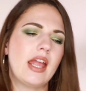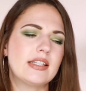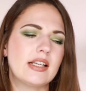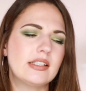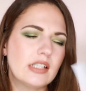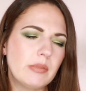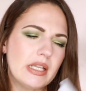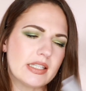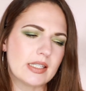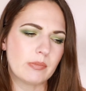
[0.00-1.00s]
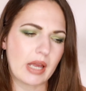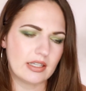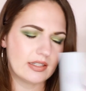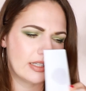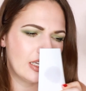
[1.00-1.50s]
It's a little bit
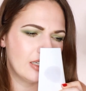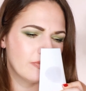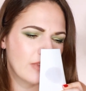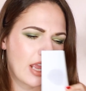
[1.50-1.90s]
spicy.